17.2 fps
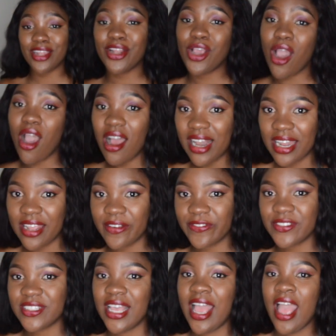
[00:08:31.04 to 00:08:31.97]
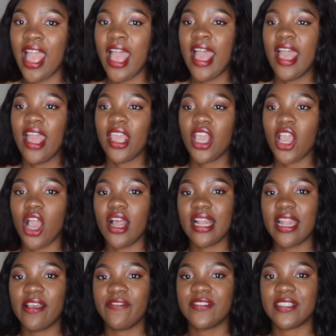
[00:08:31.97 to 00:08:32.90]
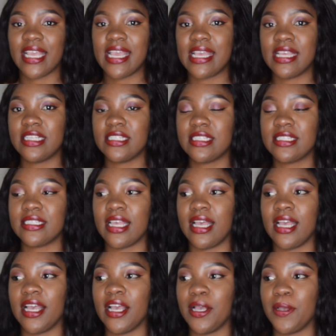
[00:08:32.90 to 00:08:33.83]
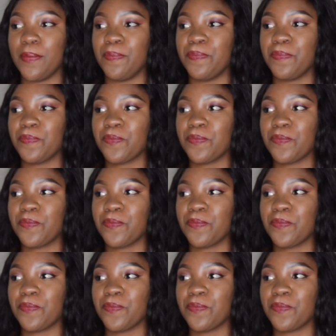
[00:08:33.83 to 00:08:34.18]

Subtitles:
then car lift. Car lift is, how